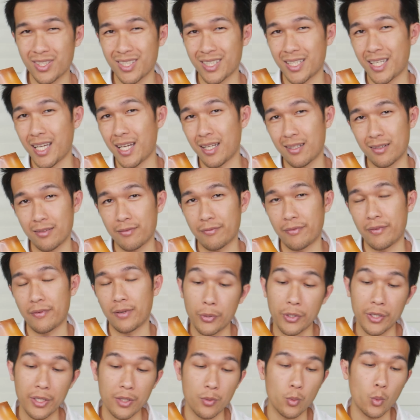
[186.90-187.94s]
together
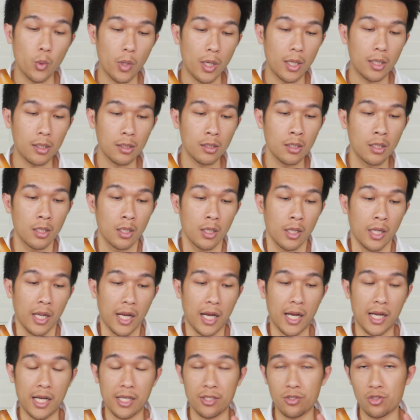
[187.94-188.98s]
pretty well.
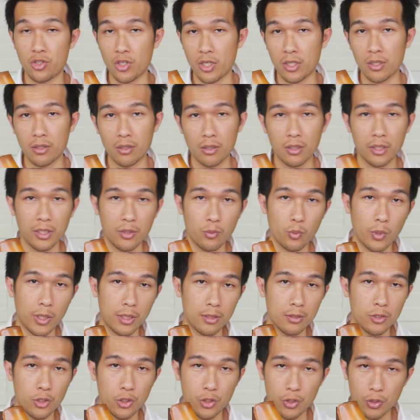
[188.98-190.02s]
And generally
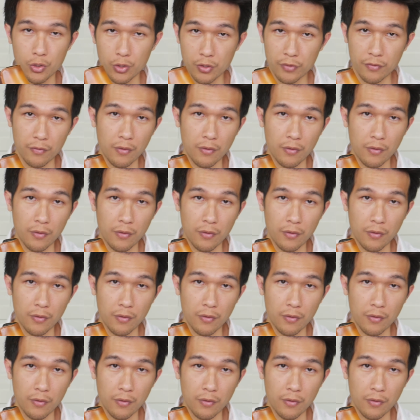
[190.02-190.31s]
when shoes